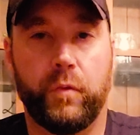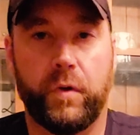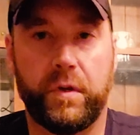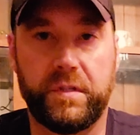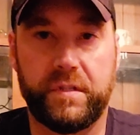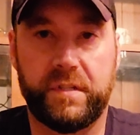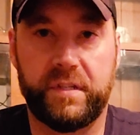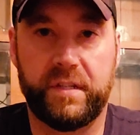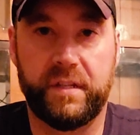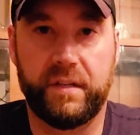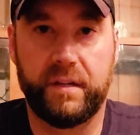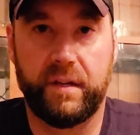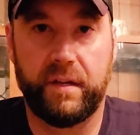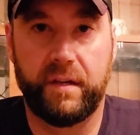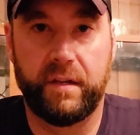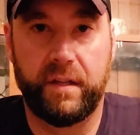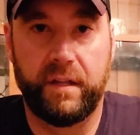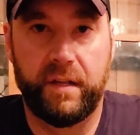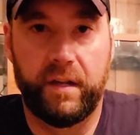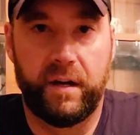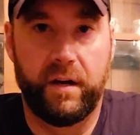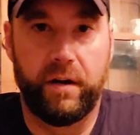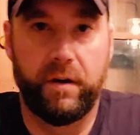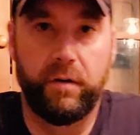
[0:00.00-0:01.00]
once
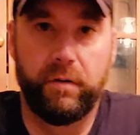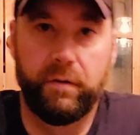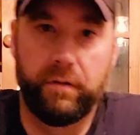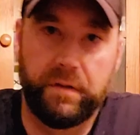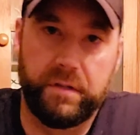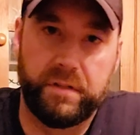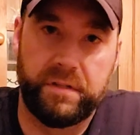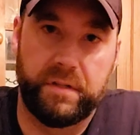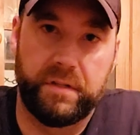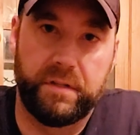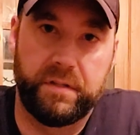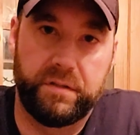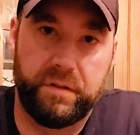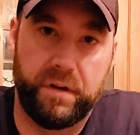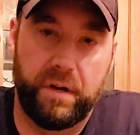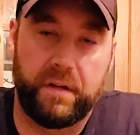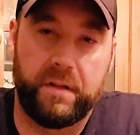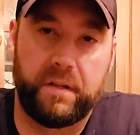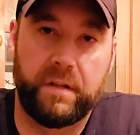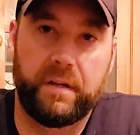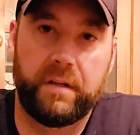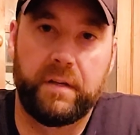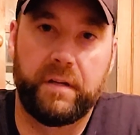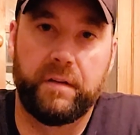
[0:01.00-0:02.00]
the arrow is
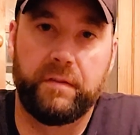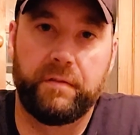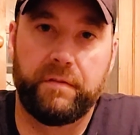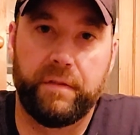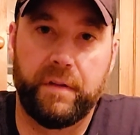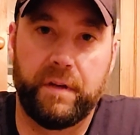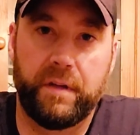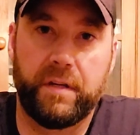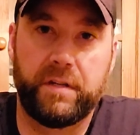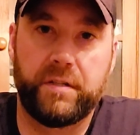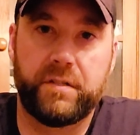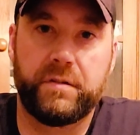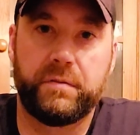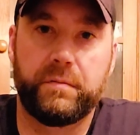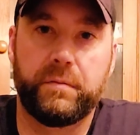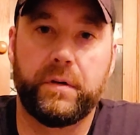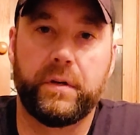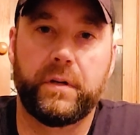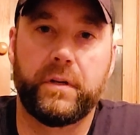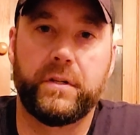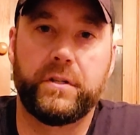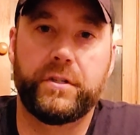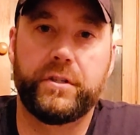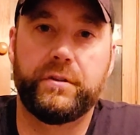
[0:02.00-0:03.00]
constructed and finished, we're
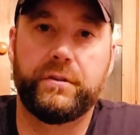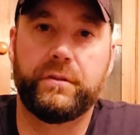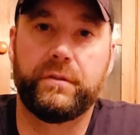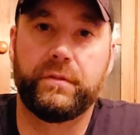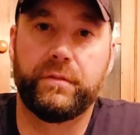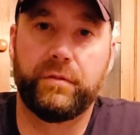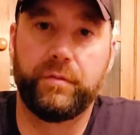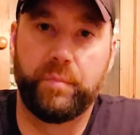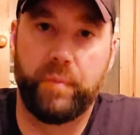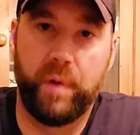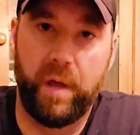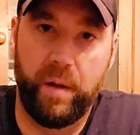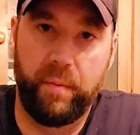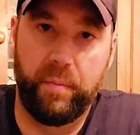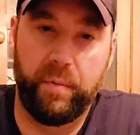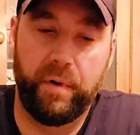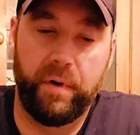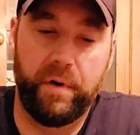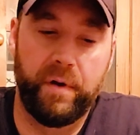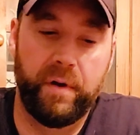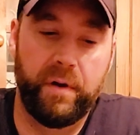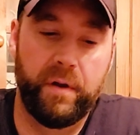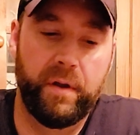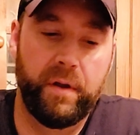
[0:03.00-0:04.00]
going to shoot it through
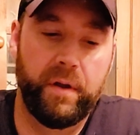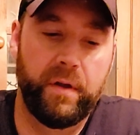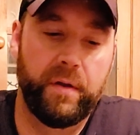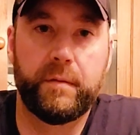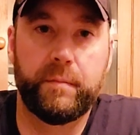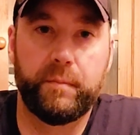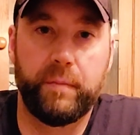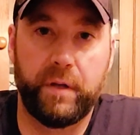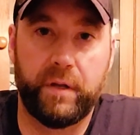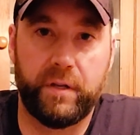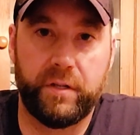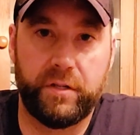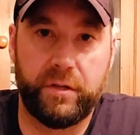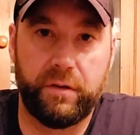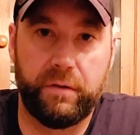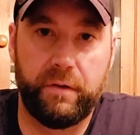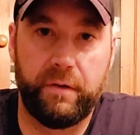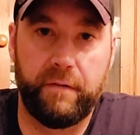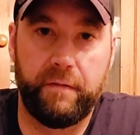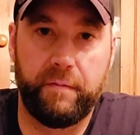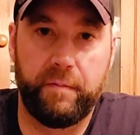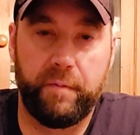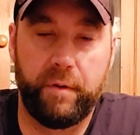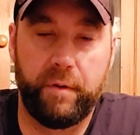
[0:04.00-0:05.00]
paper, make sure we have a